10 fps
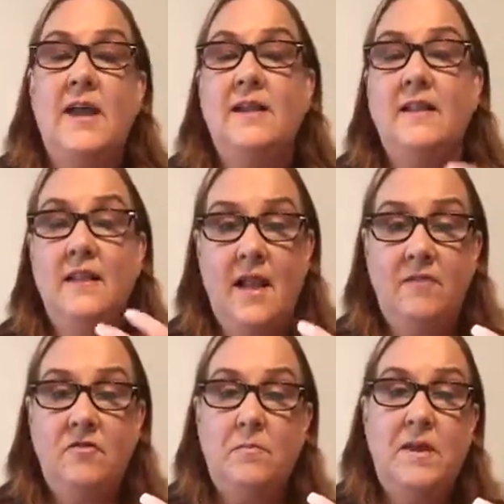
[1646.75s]
I'd
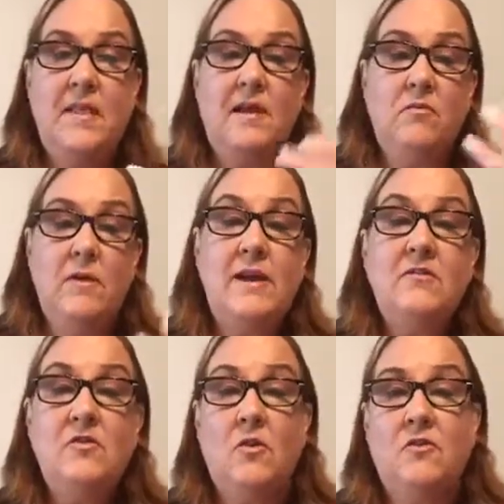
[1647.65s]
love to be that
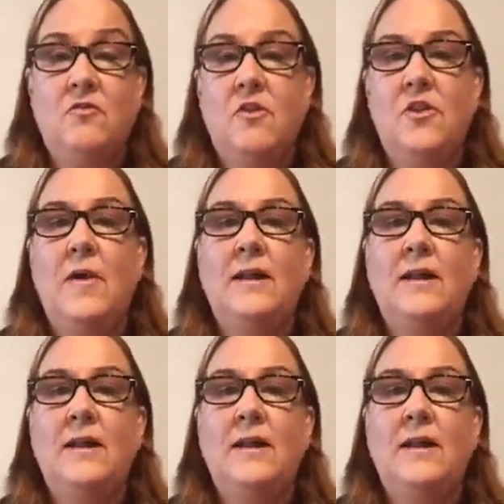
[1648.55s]
resource for you.